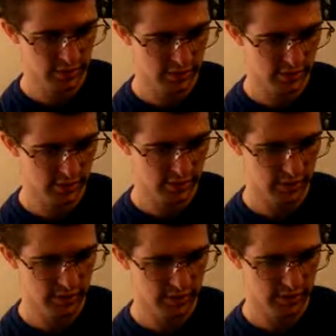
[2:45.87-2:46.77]

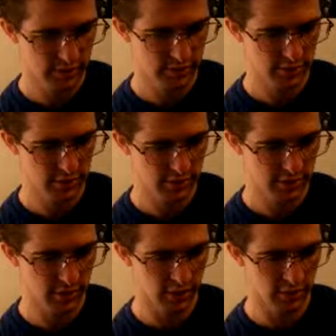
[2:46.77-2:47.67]
it
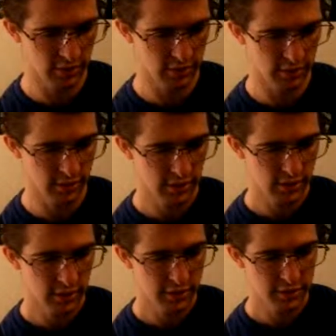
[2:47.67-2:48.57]
talks about the
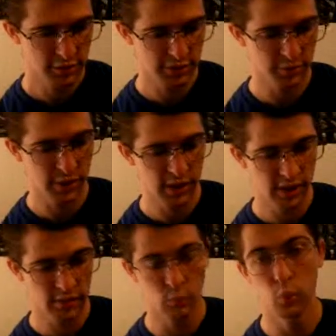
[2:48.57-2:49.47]
social
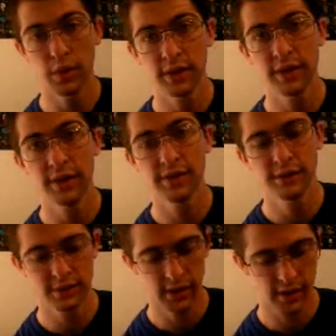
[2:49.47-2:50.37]
media and what it does,
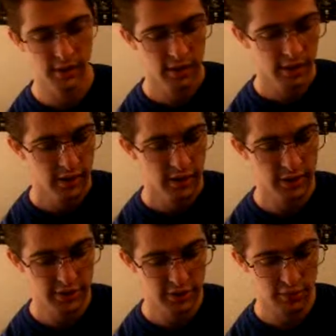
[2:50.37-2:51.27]
and that it
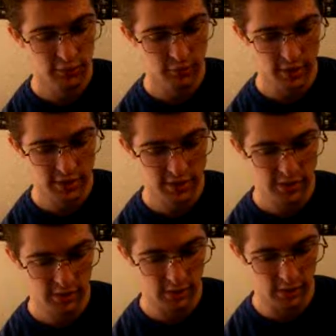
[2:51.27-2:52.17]
collects your
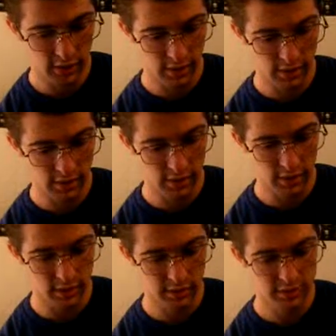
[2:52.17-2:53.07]
information and
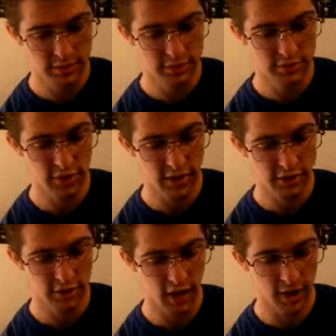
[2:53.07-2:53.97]
it
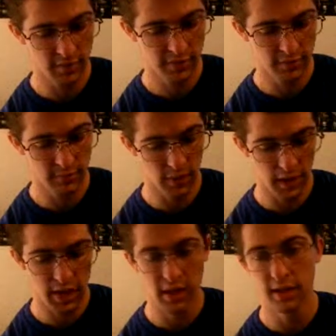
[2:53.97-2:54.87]
tracks your habits of
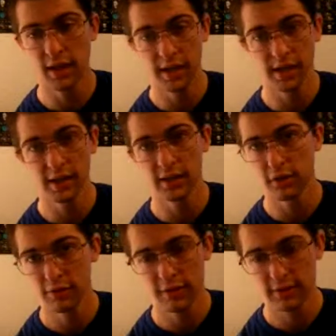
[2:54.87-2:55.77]
buying, liking, and
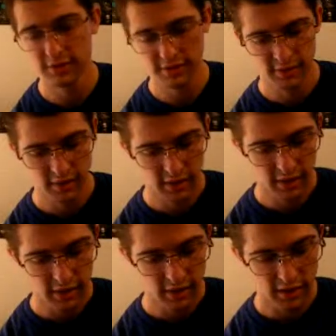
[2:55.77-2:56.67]
other things.
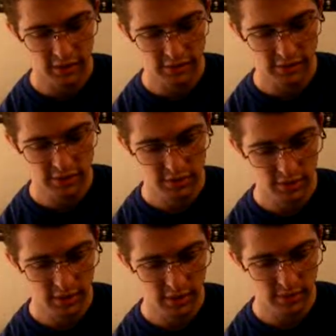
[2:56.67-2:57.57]
And in
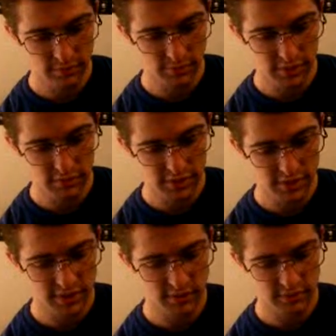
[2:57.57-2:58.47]
short, it pretty much
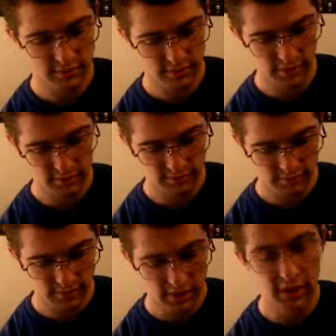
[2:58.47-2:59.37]

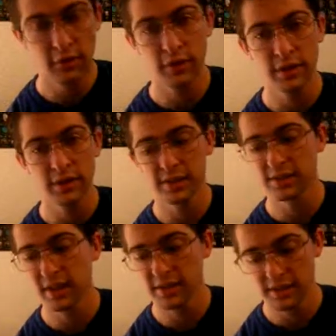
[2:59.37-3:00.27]
inadvertently
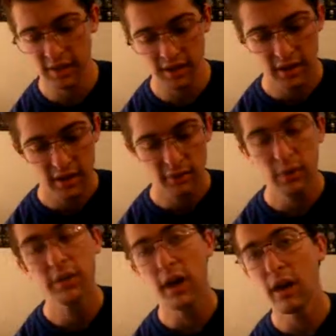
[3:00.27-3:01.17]
states that
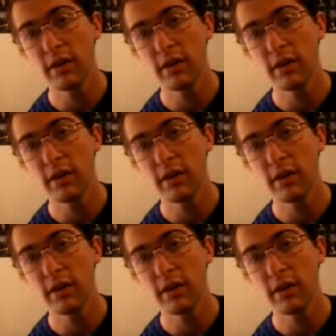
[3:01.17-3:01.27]
we've